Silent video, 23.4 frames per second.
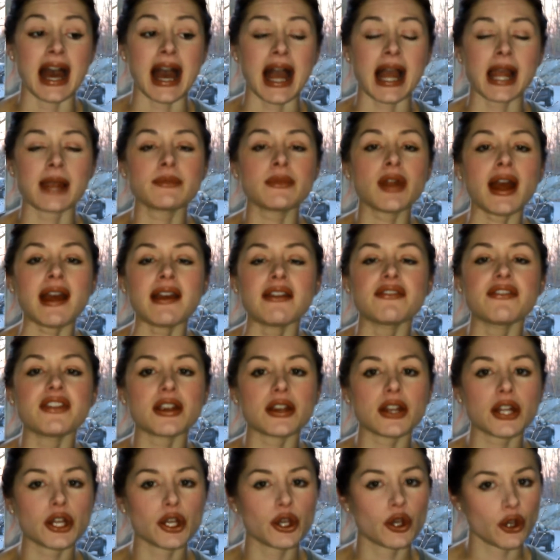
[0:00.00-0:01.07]
I'm not
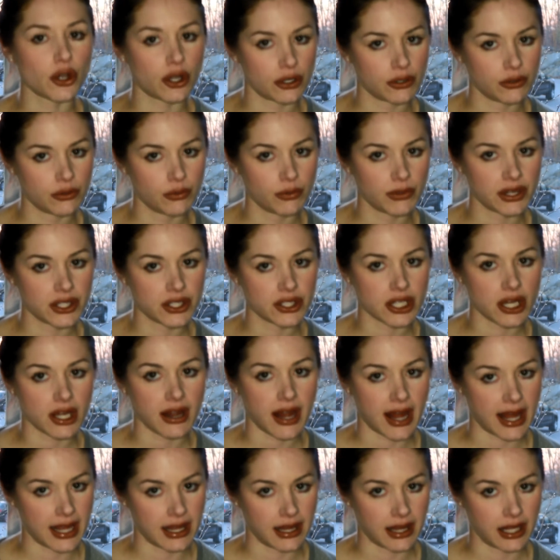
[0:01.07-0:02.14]
very good with
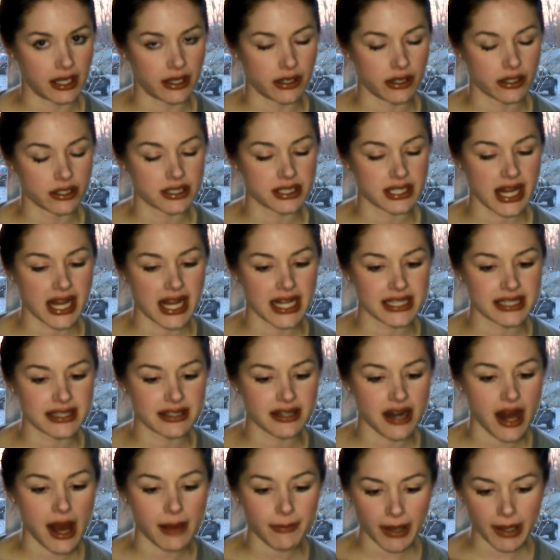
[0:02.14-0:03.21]
gel eyeliners.
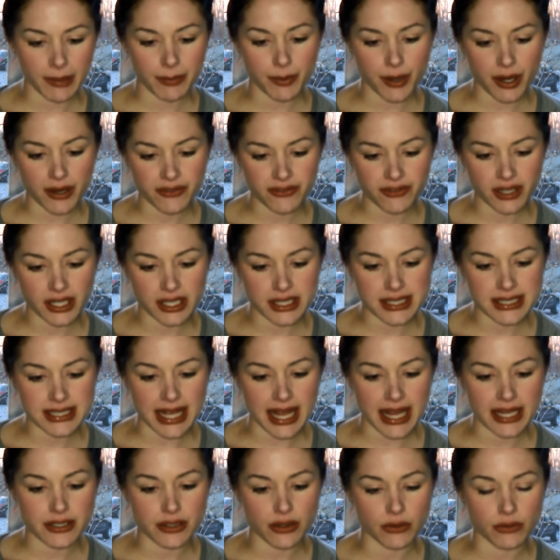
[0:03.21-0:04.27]
It's not my preference.
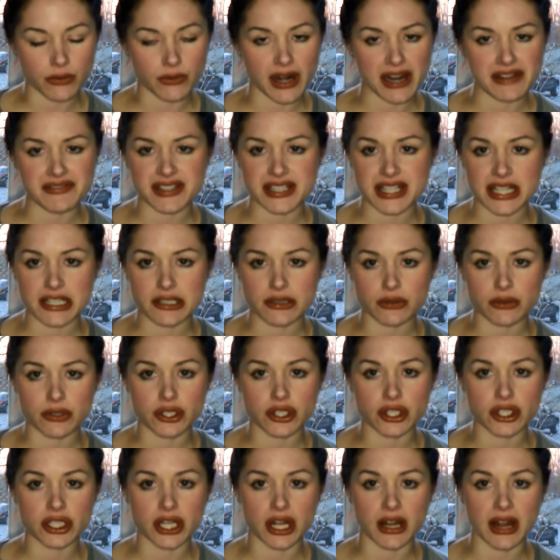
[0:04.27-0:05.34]
I don't gravitate
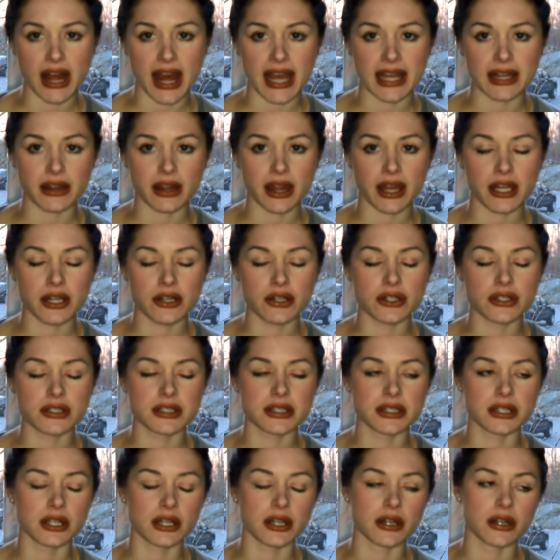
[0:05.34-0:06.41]
towards gel
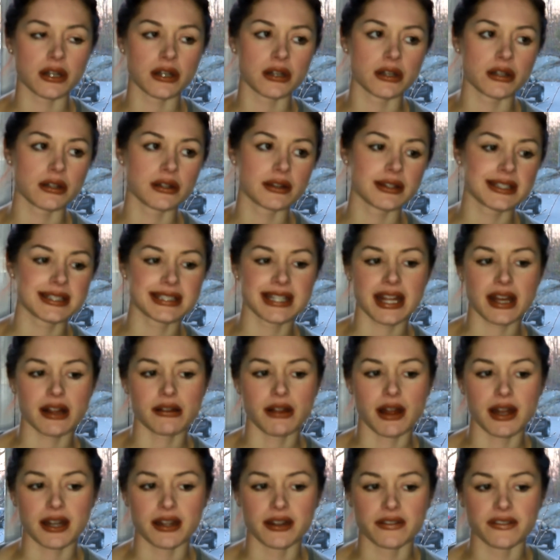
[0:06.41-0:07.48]
eyeliners. They take a
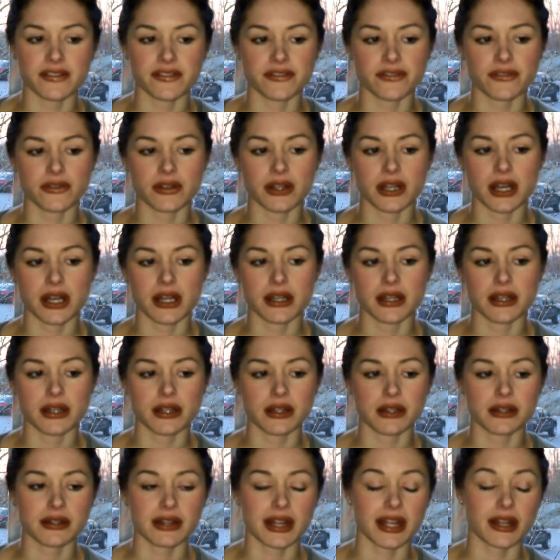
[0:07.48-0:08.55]
lot of
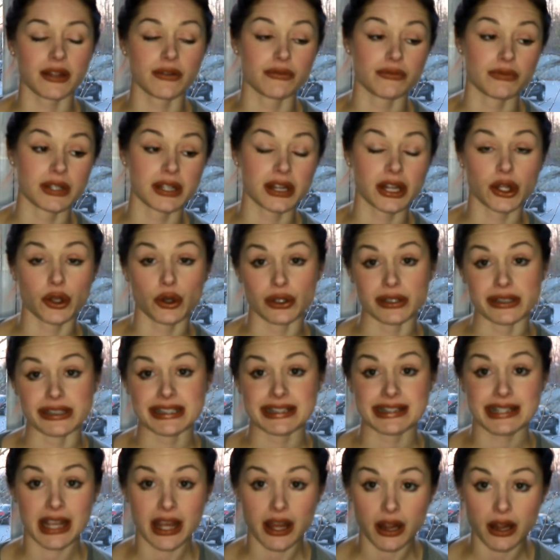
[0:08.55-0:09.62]
like really good
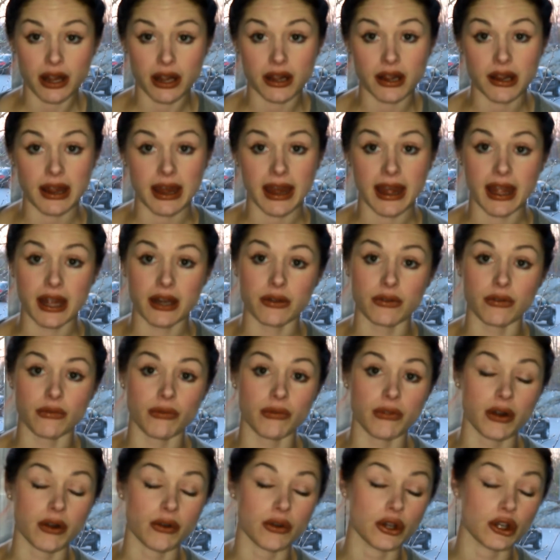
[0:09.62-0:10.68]
skill and
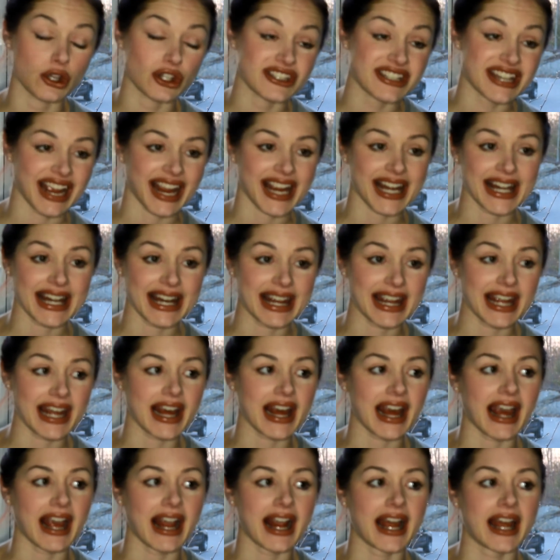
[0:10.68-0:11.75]
good
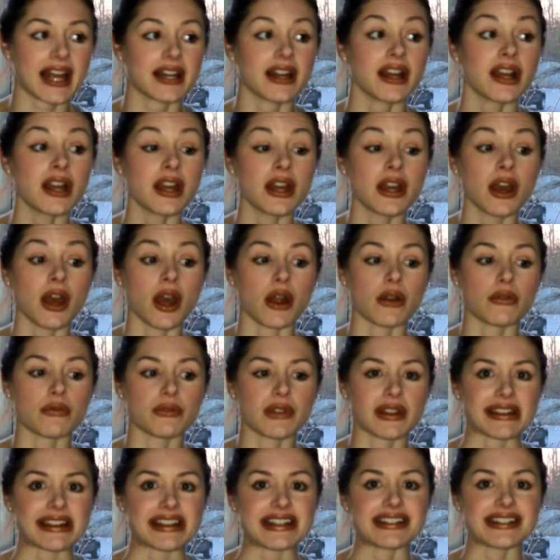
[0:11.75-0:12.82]
technique and a
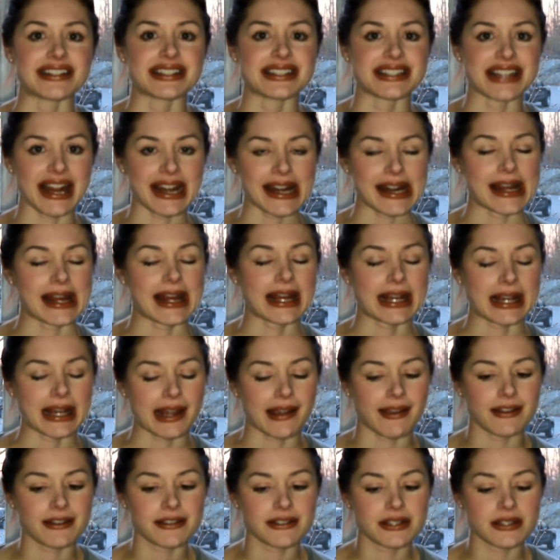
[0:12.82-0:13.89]
really steady
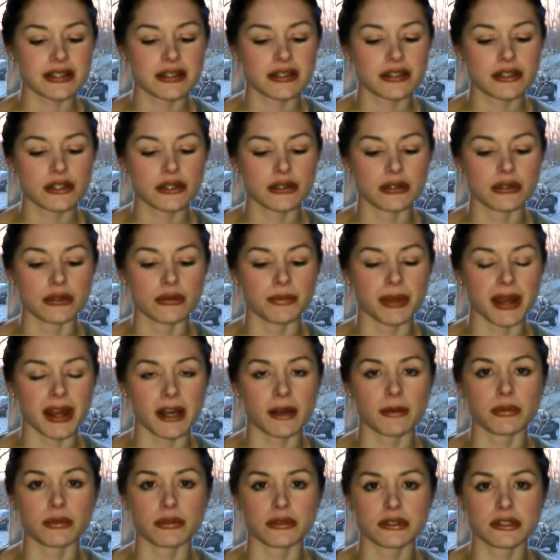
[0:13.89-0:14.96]
hand to
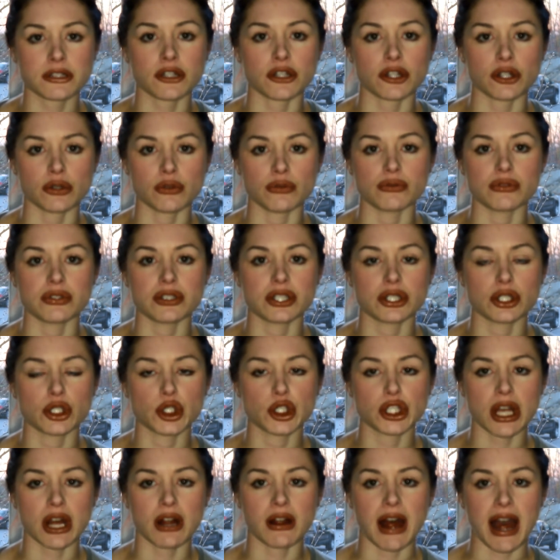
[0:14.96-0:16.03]
be able to use
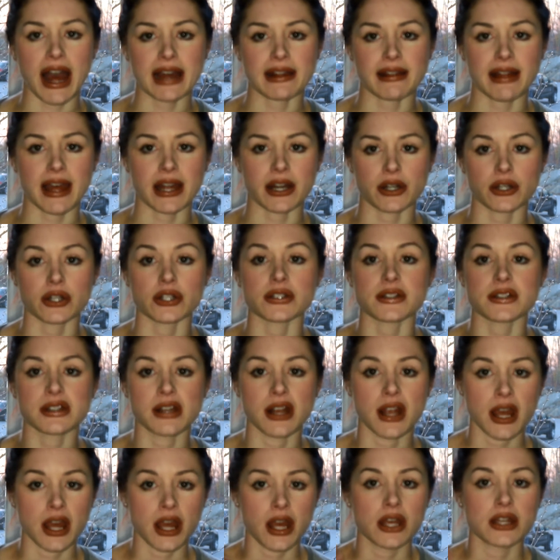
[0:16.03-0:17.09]
gel eyeliners
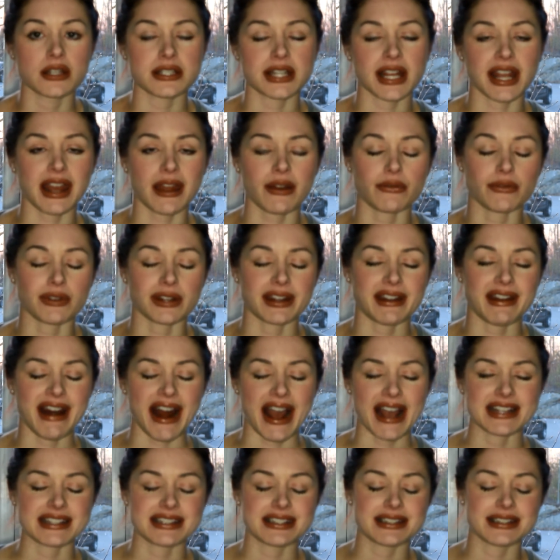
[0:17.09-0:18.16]
to get really
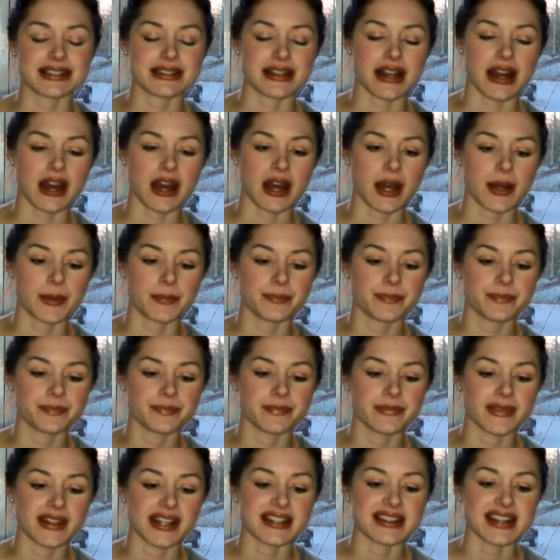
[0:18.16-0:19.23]
nice
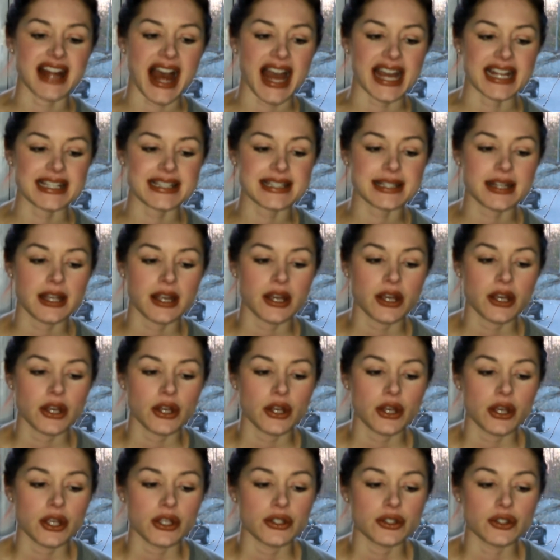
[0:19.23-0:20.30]
lines.
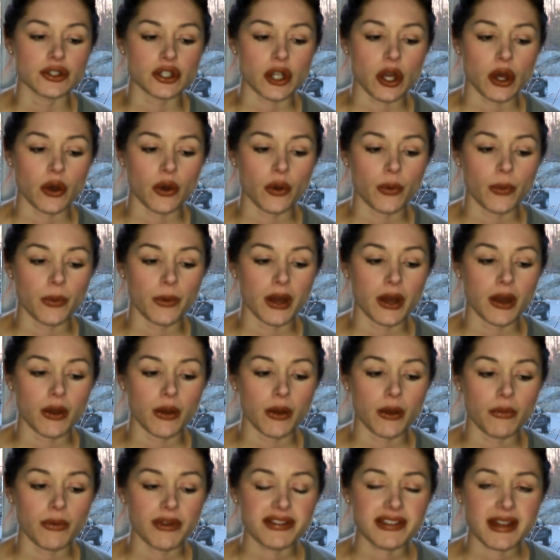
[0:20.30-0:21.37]
So
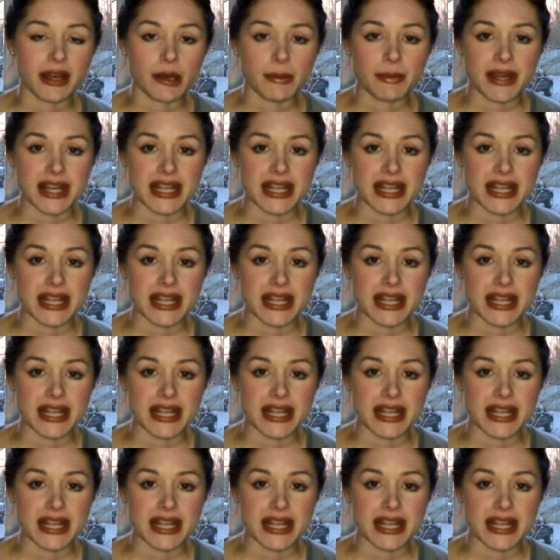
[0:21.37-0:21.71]
with that